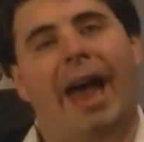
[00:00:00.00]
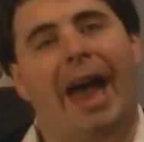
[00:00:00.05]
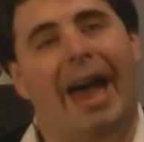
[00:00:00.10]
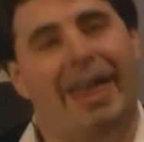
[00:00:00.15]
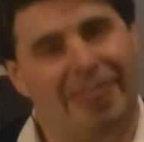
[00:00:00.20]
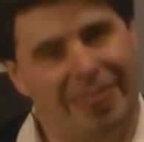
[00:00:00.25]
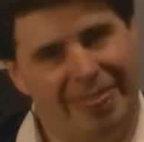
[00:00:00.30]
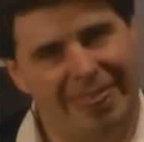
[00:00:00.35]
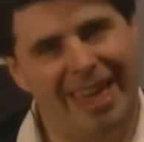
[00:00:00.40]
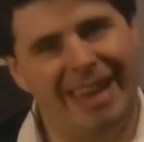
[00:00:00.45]

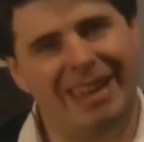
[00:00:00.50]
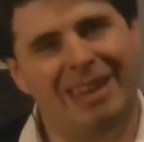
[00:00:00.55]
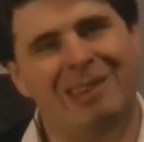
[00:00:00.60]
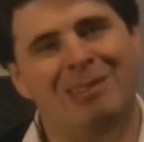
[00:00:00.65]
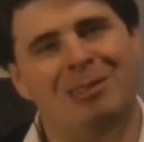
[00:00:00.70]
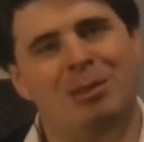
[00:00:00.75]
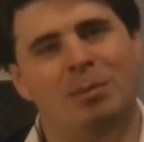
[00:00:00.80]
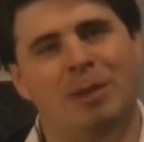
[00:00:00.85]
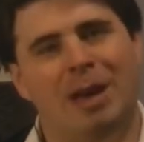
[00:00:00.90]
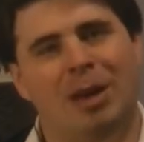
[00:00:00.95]
And thank
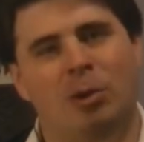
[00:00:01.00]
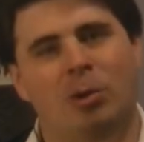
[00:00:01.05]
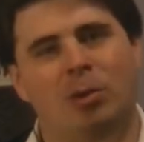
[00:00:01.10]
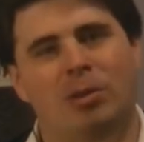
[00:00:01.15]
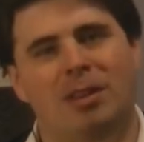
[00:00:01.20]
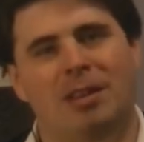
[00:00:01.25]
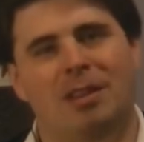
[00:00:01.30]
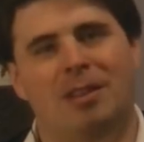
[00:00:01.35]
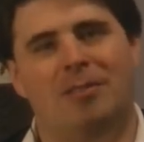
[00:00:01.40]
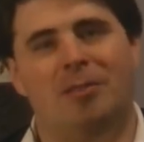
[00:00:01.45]
you to my
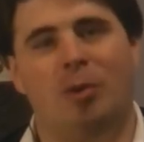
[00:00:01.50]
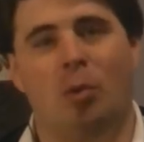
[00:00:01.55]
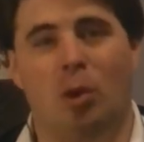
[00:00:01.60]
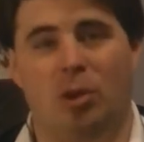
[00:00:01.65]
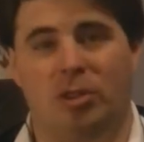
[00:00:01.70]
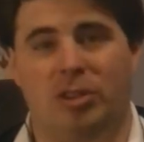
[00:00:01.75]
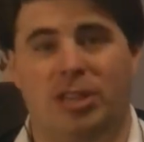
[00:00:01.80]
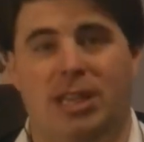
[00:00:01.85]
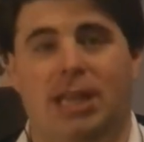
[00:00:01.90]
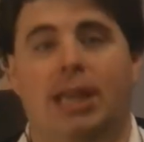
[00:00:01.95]
audience for
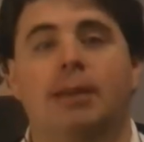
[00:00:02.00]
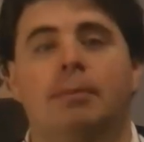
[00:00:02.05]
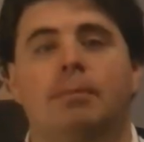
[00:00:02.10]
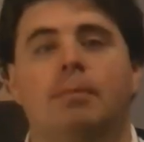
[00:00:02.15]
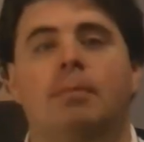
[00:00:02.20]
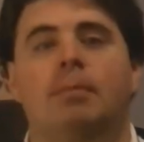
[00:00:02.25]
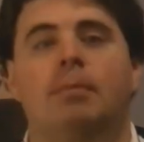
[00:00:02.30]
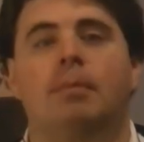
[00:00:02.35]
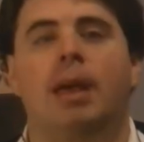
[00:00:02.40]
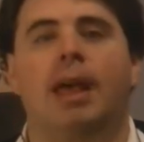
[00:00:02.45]
watching.
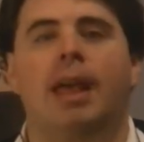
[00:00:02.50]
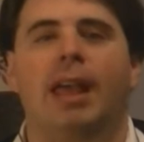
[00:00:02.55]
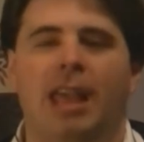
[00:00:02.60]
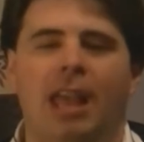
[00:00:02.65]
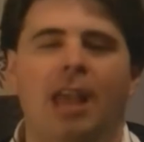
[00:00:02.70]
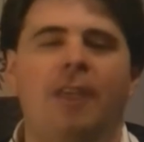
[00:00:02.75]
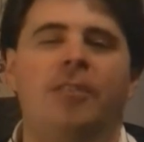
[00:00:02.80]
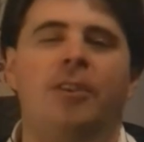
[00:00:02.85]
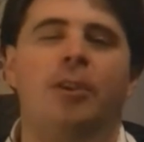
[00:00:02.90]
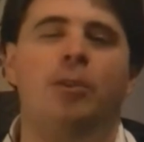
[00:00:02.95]

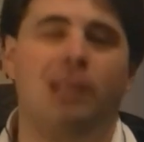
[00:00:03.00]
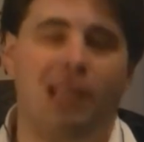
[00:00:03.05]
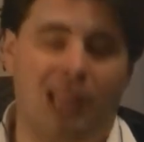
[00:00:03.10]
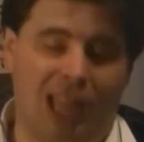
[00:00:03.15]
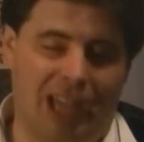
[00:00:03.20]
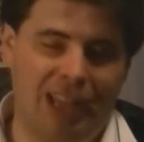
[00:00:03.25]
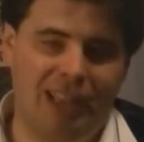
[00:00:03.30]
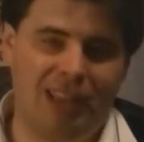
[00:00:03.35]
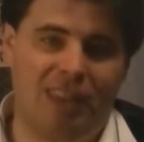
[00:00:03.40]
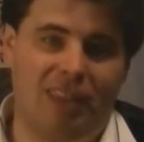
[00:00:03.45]
If you
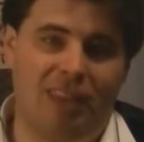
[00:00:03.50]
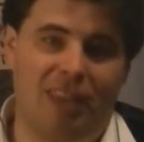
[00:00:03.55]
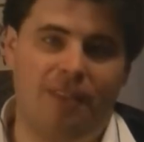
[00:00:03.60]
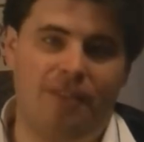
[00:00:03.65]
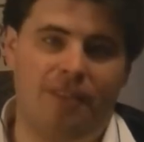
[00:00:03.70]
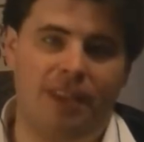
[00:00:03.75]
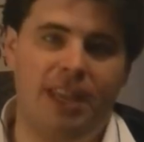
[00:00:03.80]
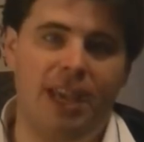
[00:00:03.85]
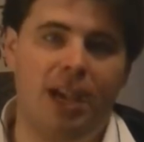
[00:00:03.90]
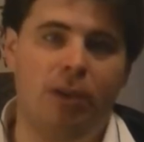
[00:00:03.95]
liked this
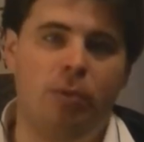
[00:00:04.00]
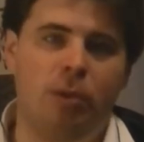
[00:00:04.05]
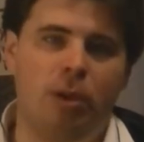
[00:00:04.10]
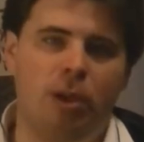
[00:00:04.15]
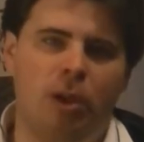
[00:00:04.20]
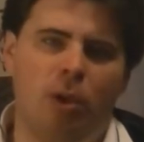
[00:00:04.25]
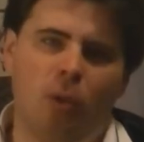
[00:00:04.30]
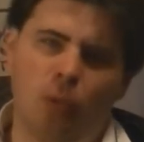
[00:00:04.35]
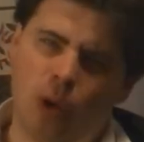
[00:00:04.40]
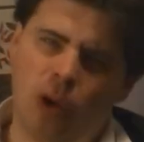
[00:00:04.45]
video,
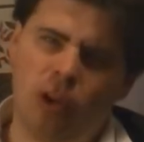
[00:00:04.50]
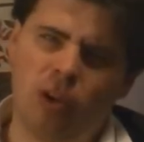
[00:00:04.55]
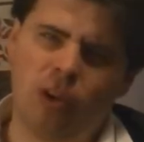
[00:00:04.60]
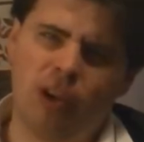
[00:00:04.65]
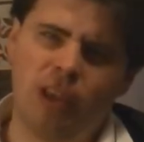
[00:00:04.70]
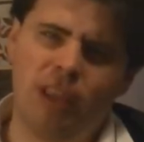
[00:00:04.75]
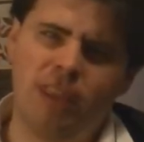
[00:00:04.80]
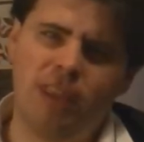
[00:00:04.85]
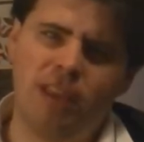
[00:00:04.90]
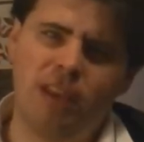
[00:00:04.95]
why not
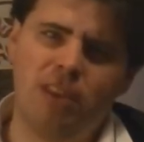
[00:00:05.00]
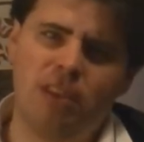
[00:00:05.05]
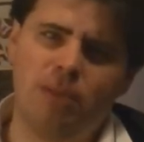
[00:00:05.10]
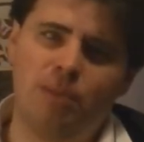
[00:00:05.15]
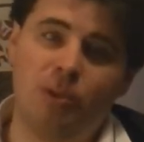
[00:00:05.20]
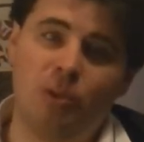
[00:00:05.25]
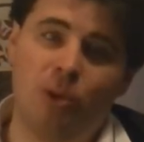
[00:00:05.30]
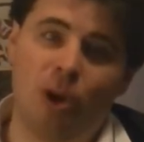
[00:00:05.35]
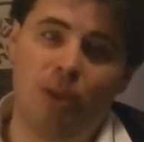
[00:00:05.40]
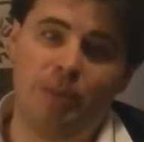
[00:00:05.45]
consider
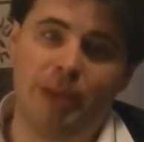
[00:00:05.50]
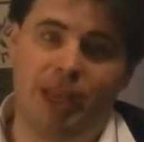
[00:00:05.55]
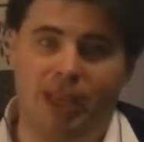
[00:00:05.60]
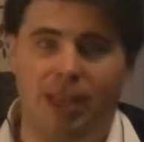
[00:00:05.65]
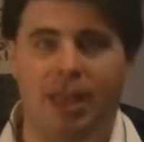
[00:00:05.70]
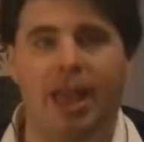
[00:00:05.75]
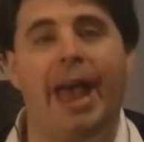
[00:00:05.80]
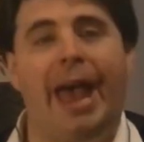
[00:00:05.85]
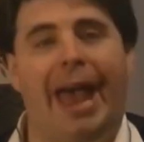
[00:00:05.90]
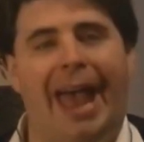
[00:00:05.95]
subscribing
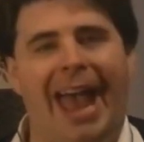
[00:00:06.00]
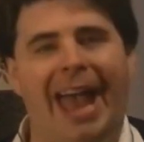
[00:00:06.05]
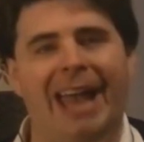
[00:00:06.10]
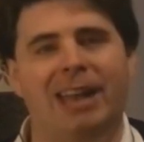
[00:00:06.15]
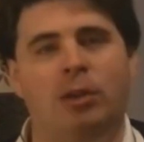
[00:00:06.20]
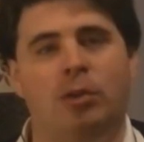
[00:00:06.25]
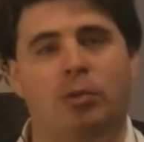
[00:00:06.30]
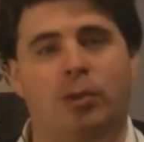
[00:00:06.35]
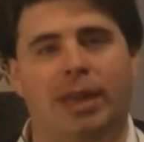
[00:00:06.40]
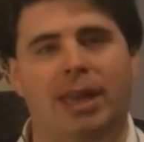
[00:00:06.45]

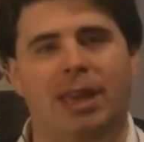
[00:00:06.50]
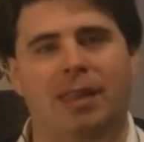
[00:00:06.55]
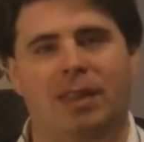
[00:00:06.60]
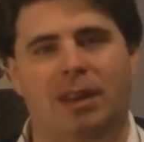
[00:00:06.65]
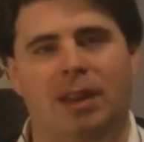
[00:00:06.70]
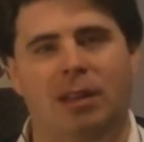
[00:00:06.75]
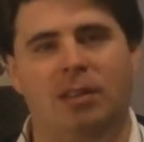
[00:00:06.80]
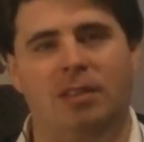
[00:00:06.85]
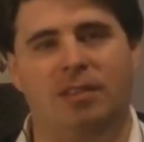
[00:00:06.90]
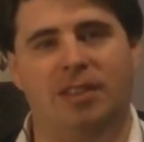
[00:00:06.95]
and ringing
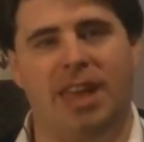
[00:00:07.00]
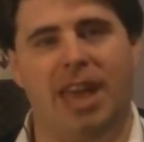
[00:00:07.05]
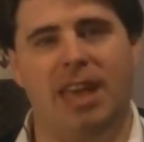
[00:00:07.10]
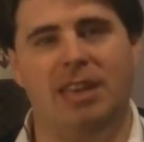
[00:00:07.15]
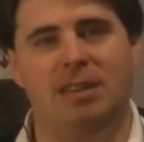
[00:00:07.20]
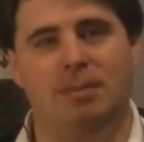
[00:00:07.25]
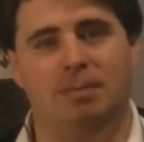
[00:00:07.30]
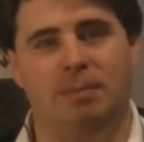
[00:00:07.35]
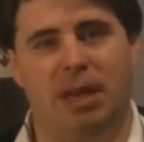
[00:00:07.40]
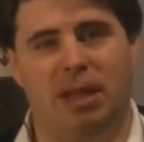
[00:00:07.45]
the
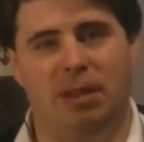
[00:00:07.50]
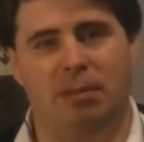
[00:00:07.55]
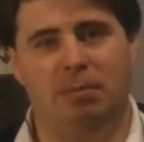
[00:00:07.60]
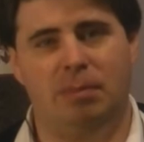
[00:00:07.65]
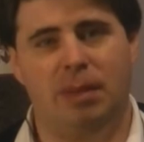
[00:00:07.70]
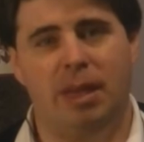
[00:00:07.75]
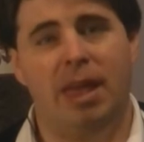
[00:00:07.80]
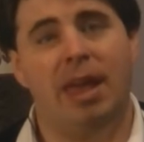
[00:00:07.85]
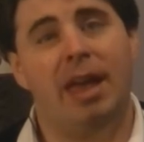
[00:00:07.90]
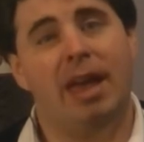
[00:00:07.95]
notification bell?
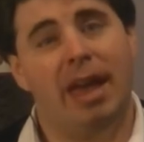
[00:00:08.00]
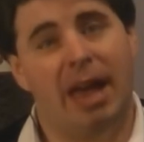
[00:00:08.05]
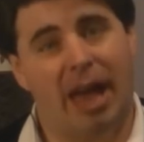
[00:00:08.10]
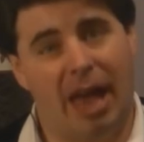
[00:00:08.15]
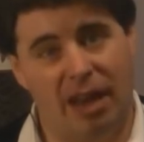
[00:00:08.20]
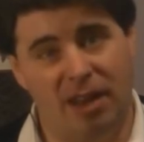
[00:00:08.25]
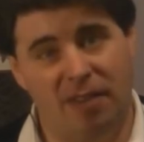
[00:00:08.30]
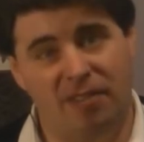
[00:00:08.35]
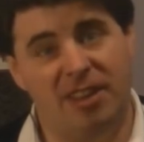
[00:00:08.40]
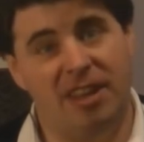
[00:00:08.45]

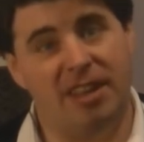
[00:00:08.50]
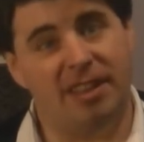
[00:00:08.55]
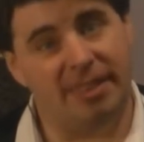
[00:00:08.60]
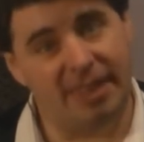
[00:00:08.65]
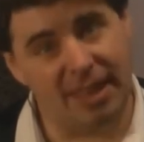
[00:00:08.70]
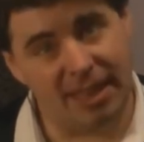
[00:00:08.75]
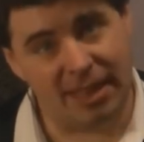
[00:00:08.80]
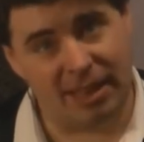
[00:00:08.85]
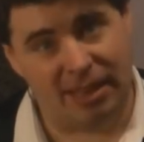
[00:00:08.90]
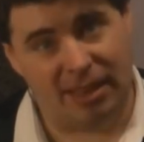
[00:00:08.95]
And if you
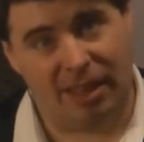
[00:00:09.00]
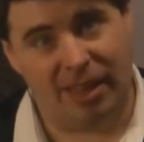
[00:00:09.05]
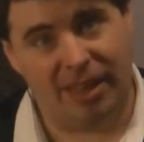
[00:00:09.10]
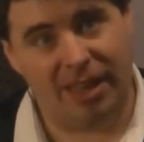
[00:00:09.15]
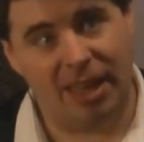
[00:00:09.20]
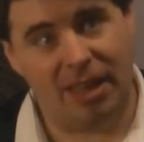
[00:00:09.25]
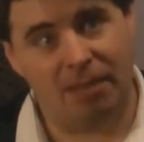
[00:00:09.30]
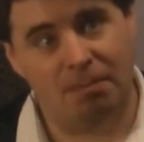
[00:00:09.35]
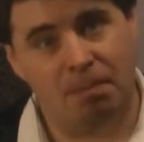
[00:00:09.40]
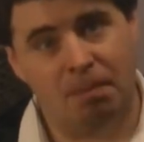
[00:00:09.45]
didn't
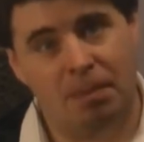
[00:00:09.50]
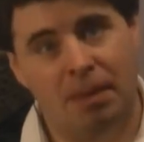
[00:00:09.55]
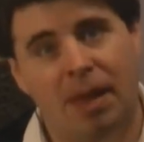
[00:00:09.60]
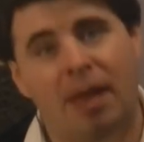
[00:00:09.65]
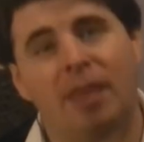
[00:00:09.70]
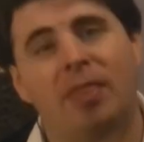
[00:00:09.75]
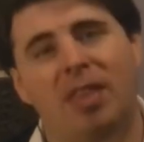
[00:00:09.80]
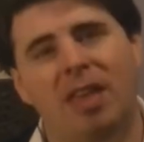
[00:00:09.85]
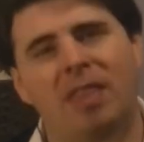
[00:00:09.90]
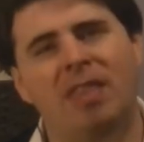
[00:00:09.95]
like it,
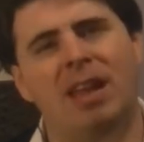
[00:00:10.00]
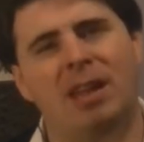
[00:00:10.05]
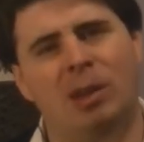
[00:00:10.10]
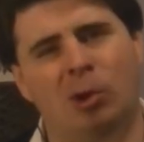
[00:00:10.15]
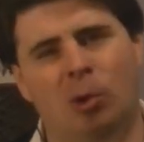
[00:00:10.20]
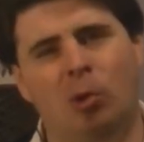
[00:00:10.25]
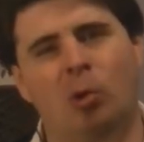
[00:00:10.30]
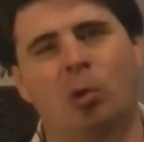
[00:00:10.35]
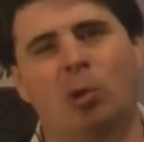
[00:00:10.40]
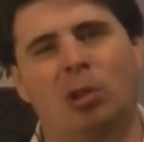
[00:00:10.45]
then they're
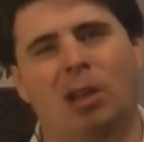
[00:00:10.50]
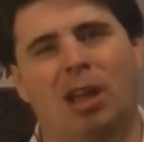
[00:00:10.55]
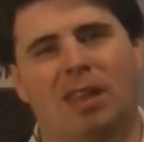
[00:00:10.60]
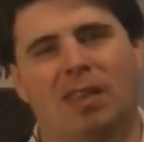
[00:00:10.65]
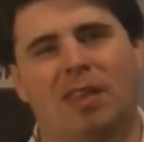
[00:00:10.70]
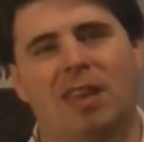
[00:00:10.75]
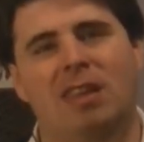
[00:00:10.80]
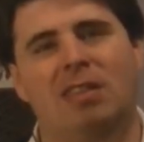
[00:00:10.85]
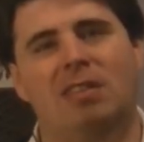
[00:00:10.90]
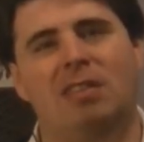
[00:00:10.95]
not all
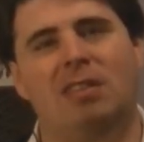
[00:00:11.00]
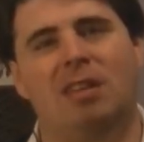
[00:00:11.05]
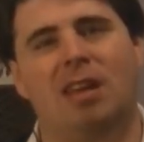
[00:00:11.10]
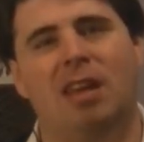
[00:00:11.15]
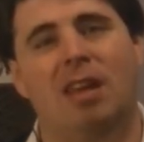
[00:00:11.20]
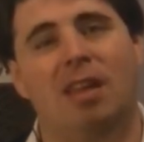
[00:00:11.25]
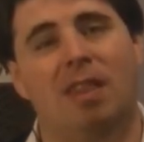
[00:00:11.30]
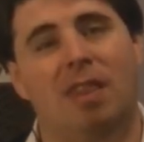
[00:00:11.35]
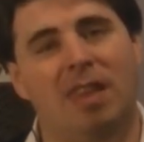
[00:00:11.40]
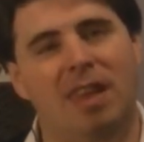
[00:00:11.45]
like this.
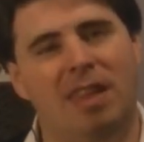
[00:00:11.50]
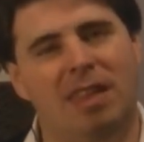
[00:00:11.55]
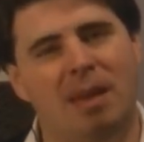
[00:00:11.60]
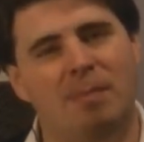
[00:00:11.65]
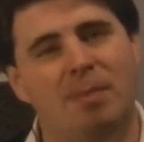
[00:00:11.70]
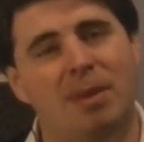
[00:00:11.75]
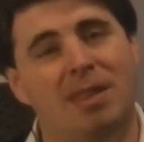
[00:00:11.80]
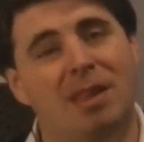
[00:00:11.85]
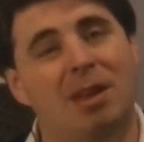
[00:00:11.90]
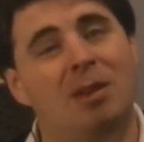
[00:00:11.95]
This
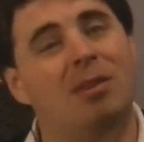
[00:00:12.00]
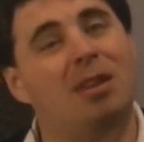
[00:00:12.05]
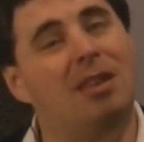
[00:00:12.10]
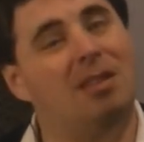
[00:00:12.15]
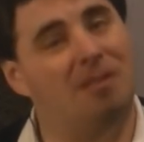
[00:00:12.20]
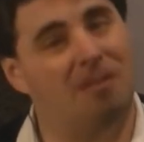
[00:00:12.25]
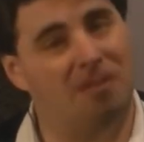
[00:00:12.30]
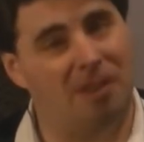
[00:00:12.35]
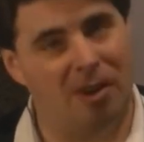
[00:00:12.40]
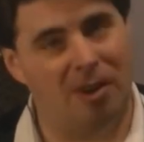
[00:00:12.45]
episode
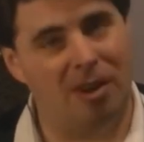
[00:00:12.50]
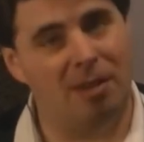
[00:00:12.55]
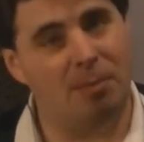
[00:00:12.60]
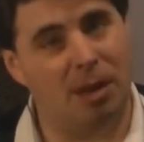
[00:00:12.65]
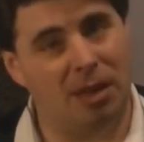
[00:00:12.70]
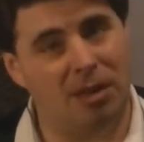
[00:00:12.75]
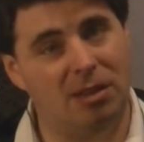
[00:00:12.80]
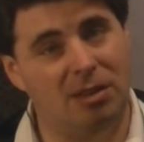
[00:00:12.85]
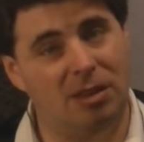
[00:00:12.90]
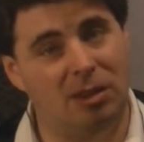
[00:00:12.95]
is very
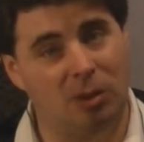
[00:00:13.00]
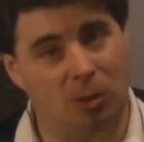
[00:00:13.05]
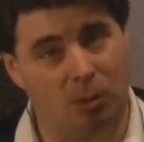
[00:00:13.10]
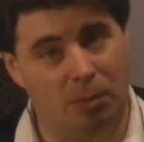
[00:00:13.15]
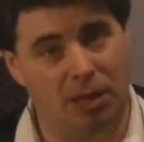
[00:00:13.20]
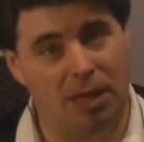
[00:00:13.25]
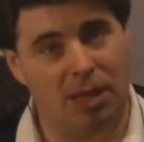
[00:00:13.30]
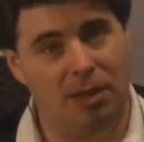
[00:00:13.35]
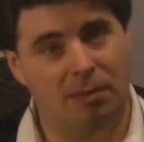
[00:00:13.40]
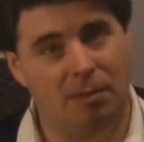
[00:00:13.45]
much an
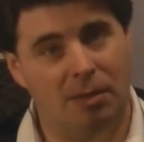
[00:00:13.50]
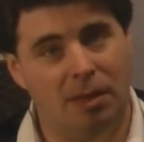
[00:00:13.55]
anomaly.